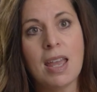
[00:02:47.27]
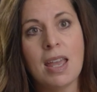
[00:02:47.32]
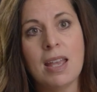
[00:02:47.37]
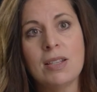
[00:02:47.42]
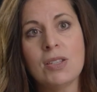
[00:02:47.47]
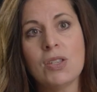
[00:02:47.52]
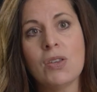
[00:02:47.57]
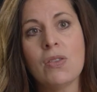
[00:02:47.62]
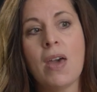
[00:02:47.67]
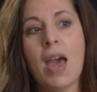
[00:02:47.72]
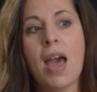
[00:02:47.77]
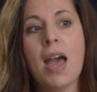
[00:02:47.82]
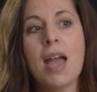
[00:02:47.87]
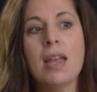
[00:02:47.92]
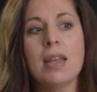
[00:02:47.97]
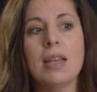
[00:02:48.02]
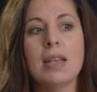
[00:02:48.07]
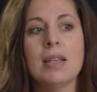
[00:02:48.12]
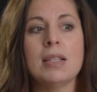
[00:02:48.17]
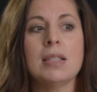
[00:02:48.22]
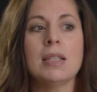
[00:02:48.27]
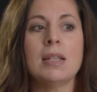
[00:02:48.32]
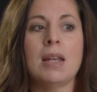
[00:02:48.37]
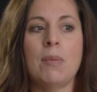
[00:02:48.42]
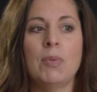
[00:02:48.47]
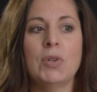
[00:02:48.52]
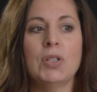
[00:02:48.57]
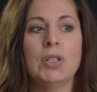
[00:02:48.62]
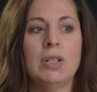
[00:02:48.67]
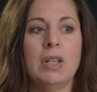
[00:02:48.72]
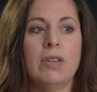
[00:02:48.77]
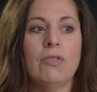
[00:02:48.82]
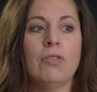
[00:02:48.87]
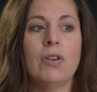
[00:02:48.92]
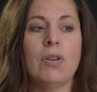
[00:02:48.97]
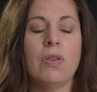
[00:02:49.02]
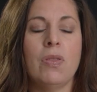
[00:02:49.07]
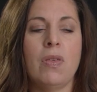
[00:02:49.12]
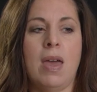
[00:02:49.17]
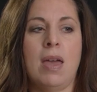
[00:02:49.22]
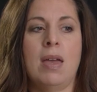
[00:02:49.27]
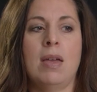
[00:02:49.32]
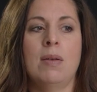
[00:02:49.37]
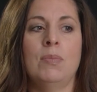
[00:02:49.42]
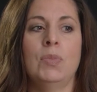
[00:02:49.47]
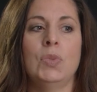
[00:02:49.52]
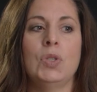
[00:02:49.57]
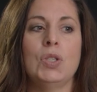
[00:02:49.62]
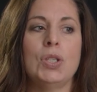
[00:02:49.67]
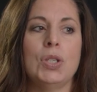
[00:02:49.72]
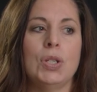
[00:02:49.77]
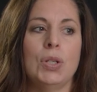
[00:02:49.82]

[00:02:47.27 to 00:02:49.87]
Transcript: And so that is an opportunity for them